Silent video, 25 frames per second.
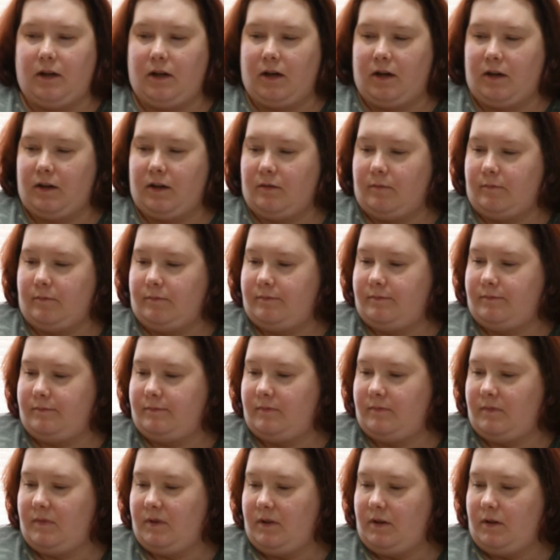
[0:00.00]
Um,
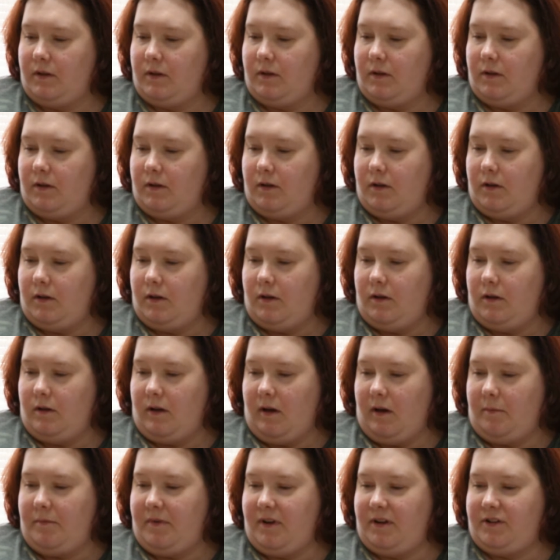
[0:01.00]

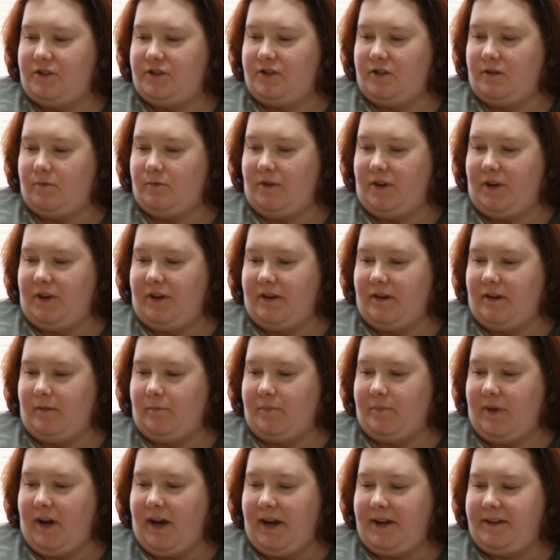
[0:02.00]
I'm not sure where you
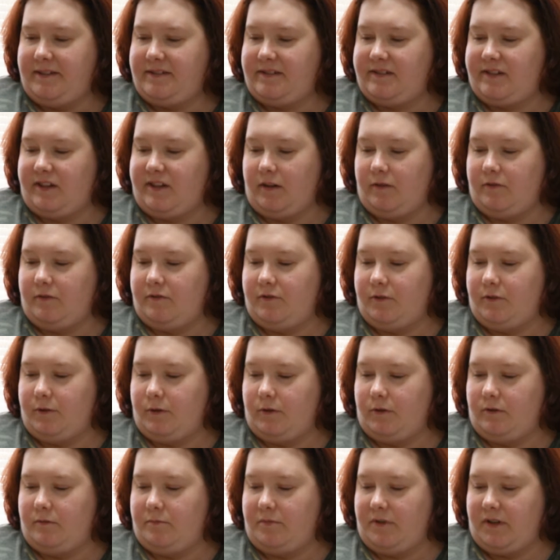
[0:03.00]
can buy skin
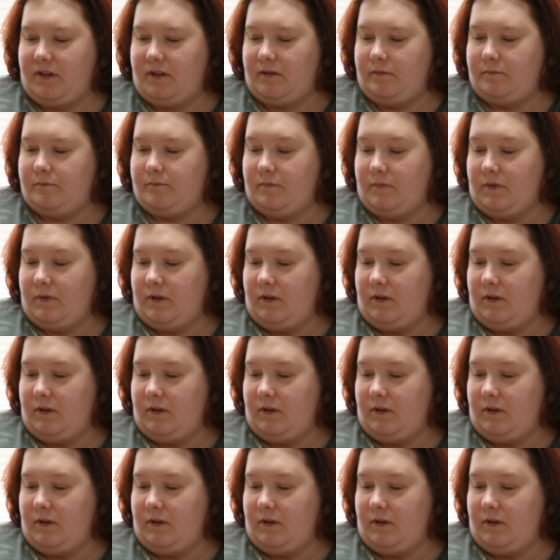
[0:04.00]
food, but